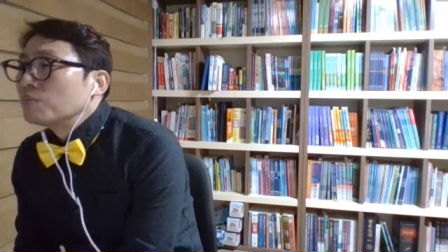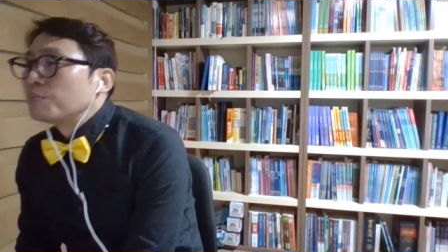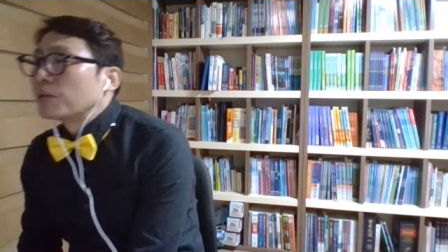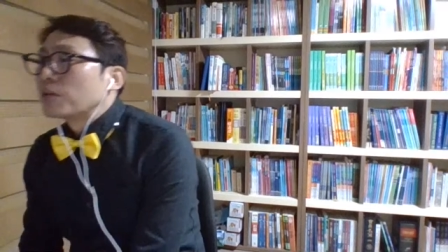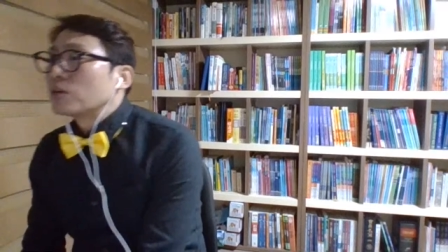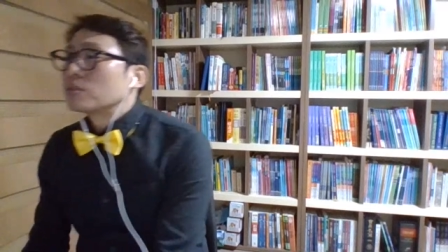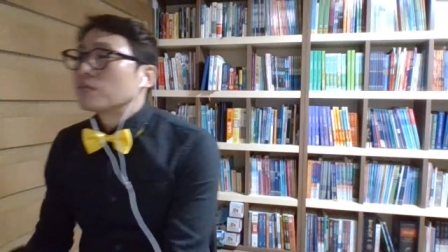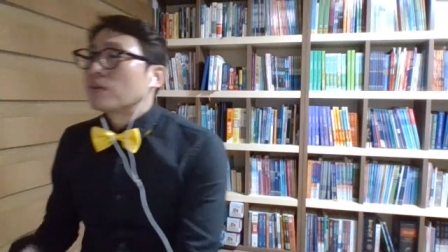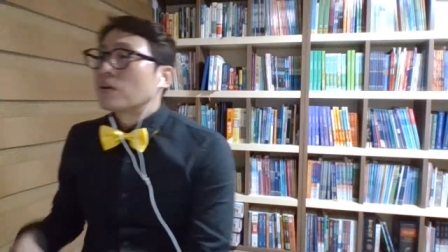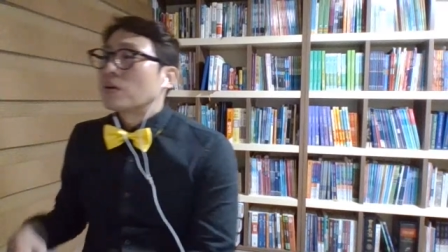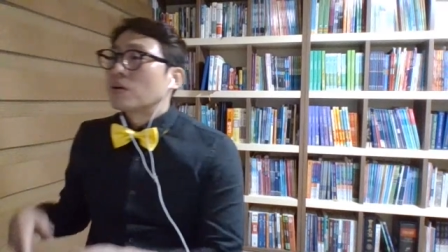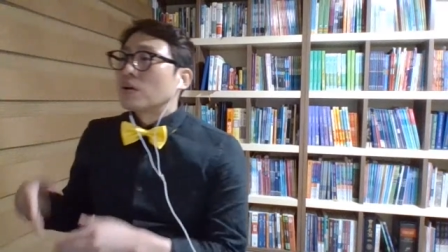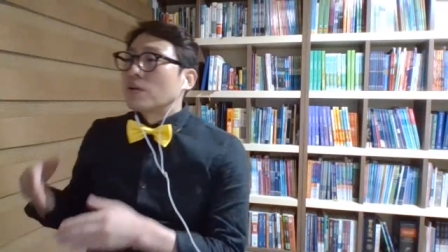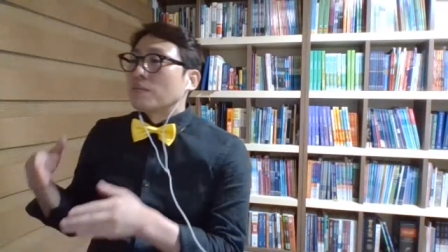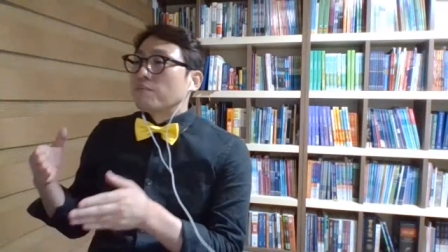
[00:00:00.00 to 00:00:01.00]
Because of
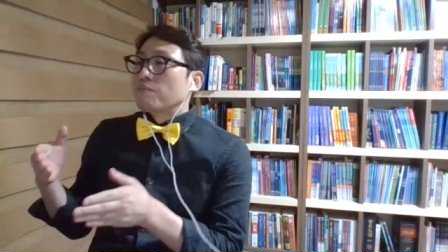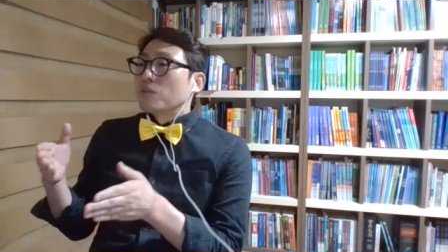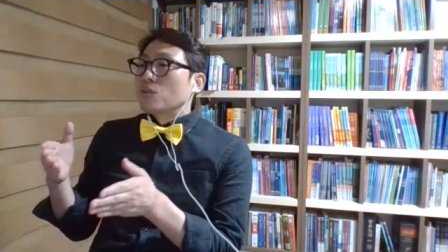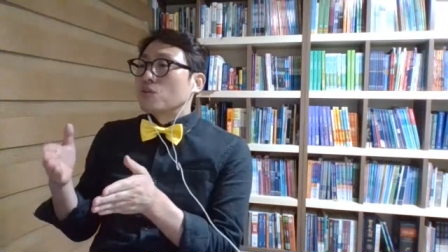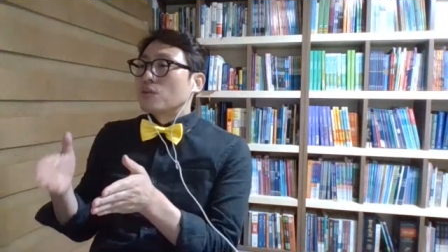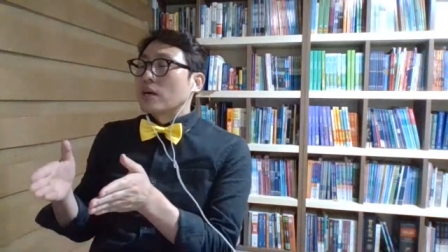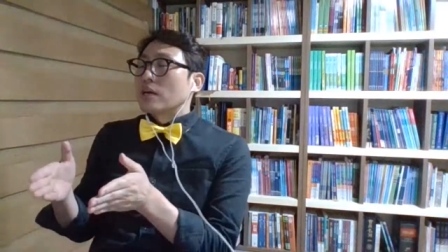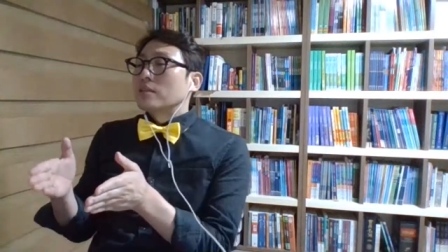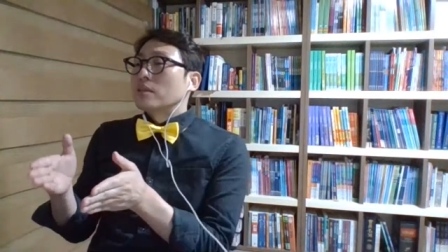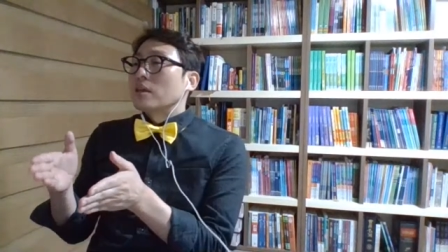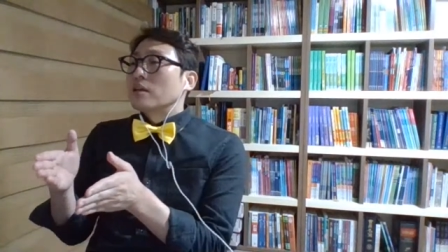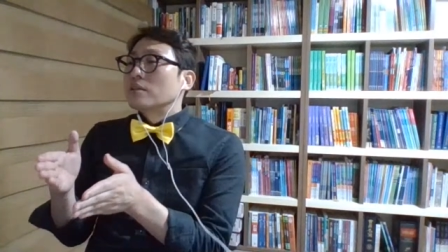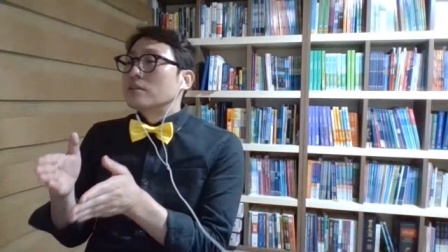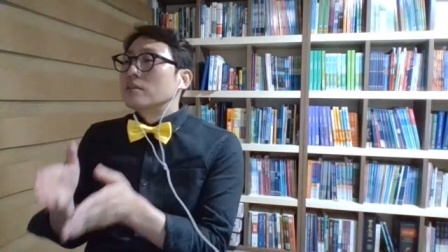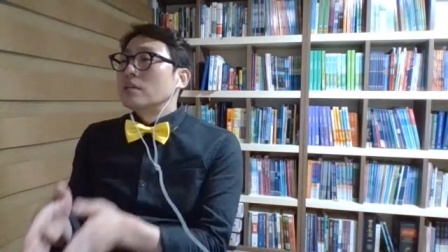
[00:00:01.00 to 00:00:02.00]
our, you got
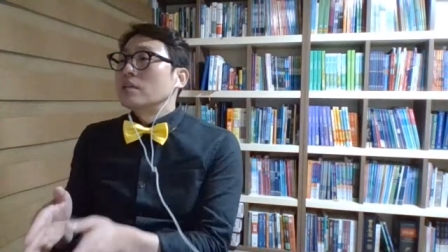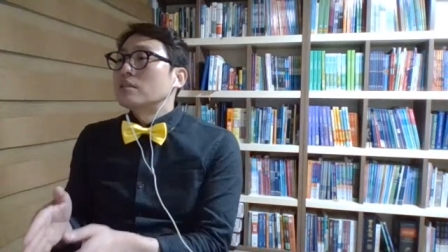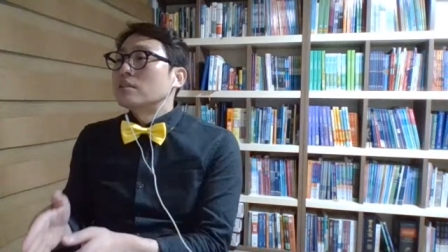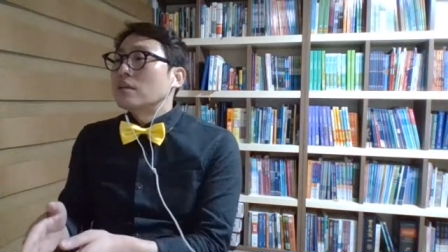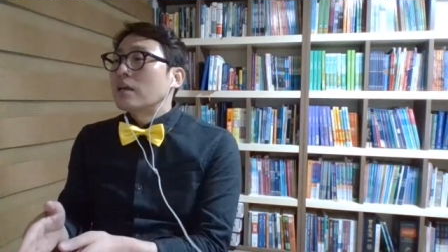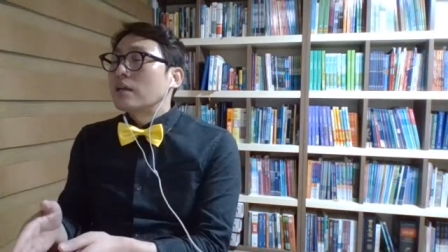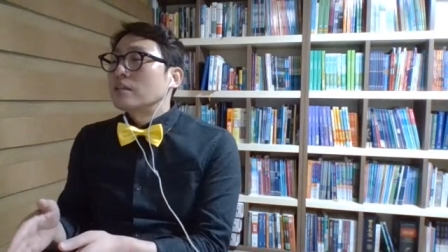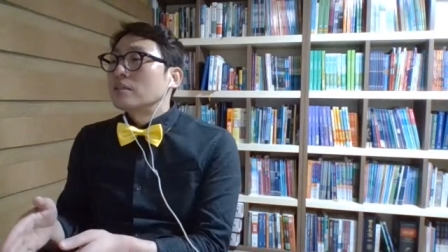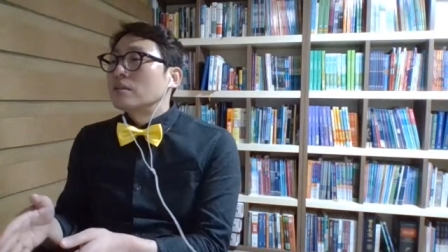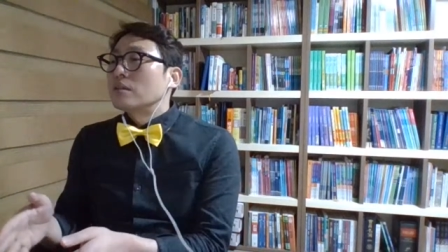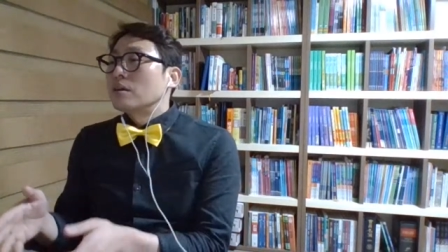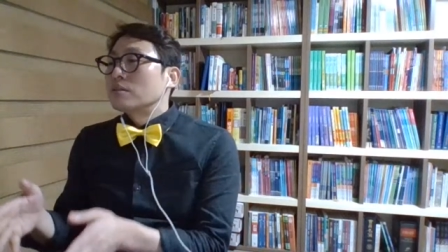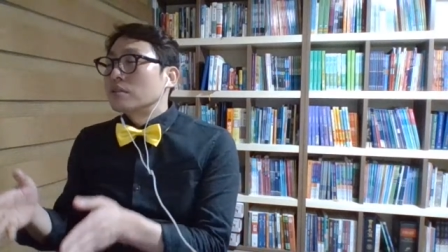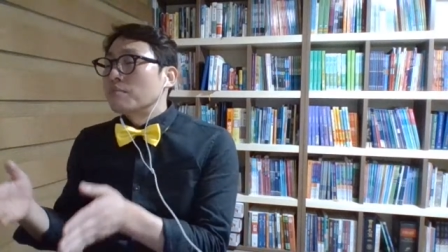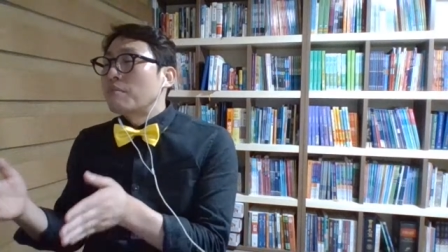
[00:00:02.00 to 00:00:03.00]
D10,
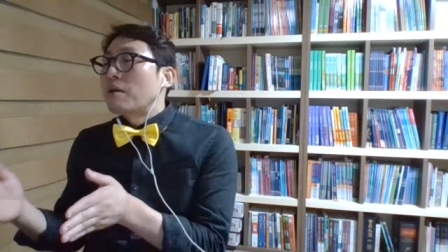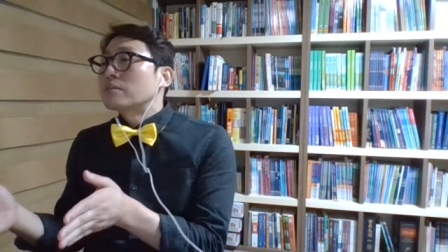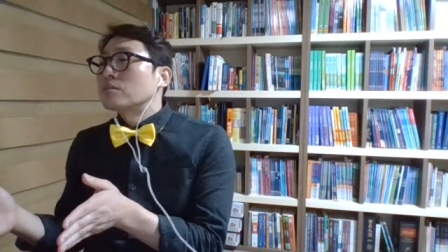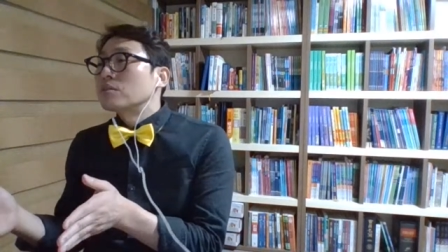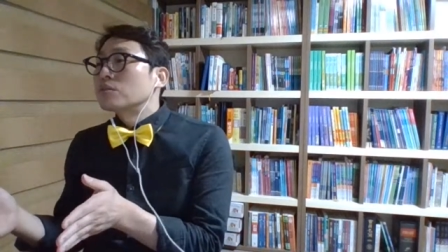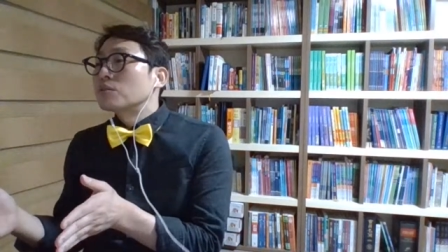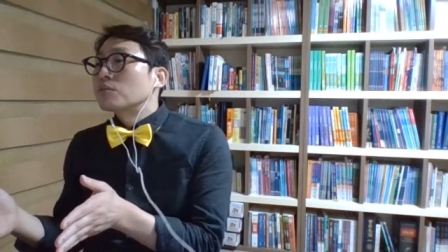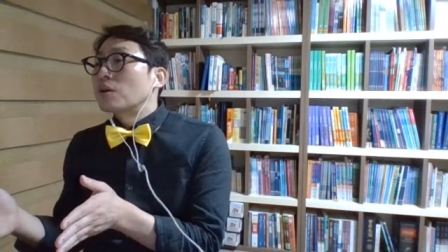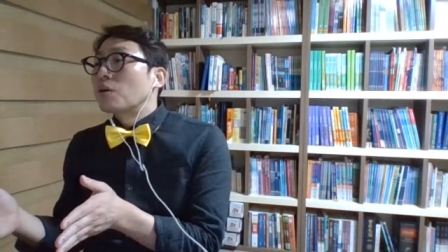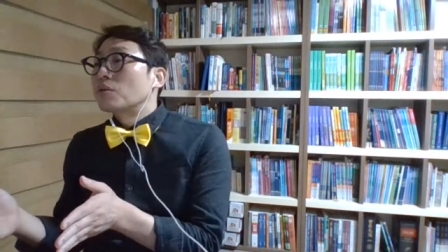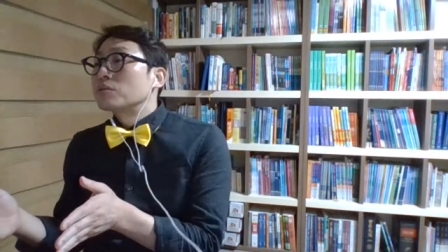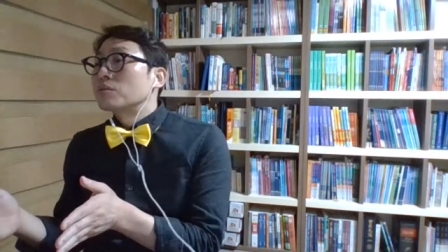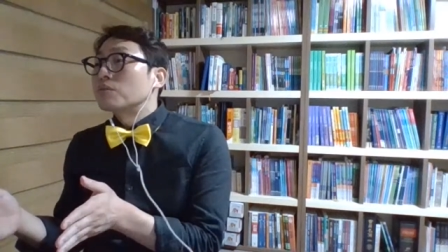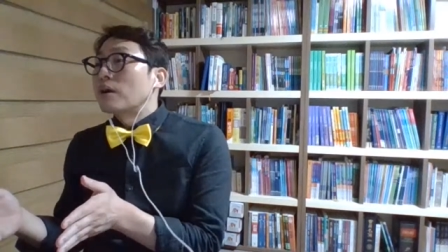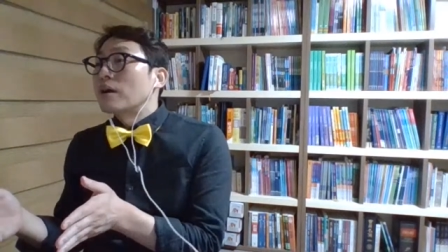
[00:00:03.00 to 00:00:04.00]
the master degree
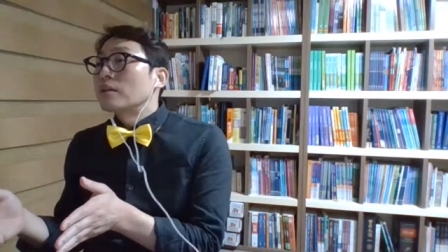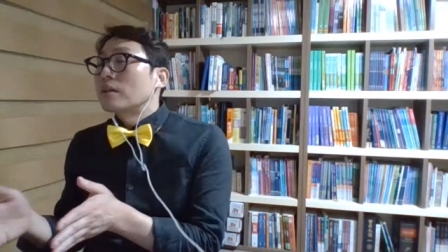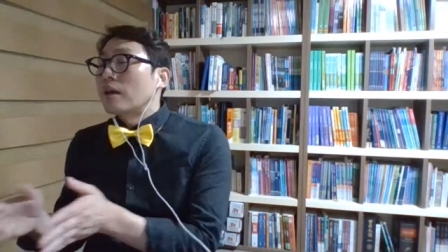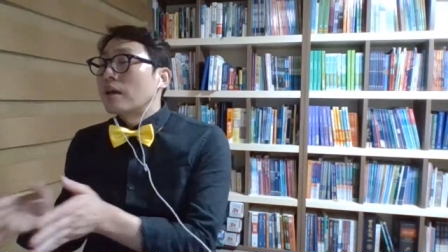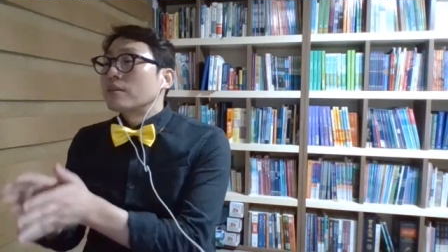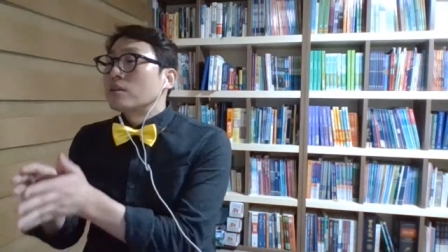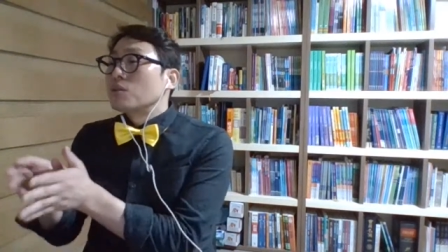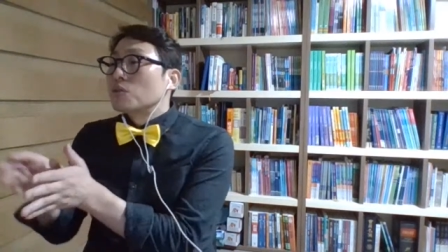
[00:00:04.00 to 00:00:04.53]
holder, right? And